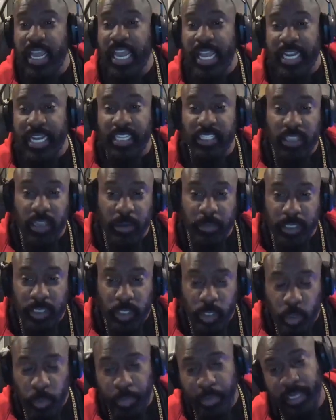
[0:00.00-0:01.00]
and it's going to be
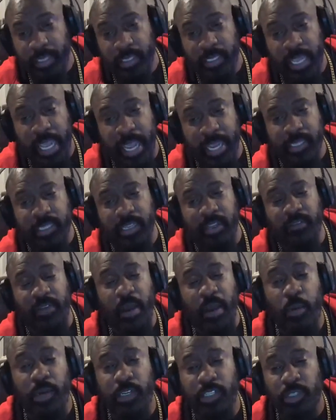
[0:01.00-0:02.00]
super interactive. I
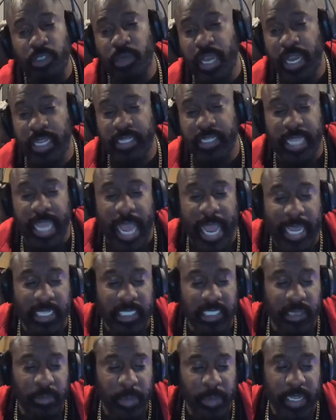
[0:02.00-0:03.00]
want you guys to
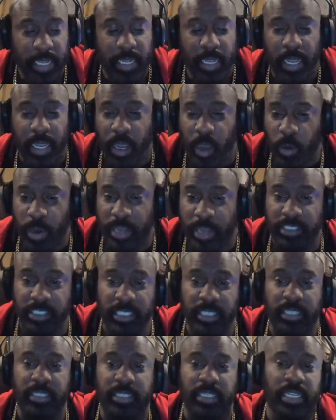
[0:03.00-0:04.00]
ask me
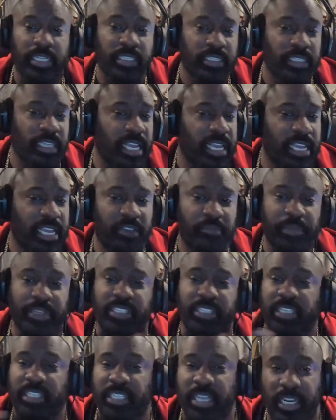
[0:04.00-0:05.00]
questions and give me
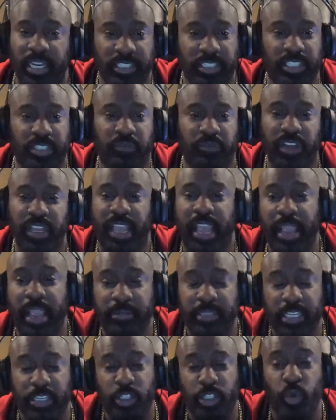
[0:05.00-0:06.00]
suggestions for games
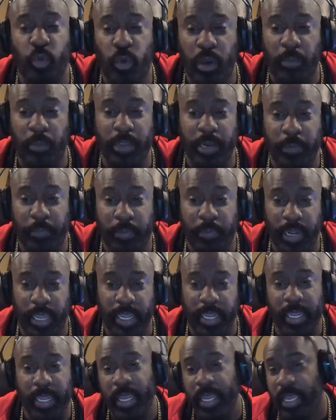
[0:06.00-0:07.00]
that you want me to play.
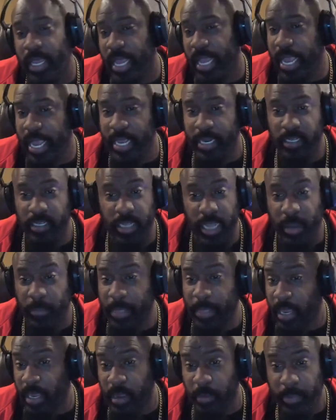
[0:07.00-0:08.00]
And I'm not
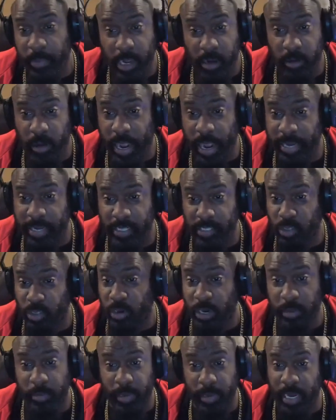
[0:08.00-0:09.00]
going to be crying and
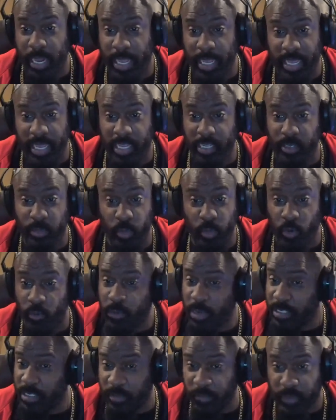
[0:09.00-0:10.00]
screaming like Kid Smooth,
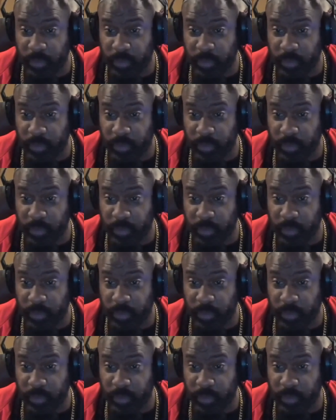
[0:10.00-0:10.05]
because if it's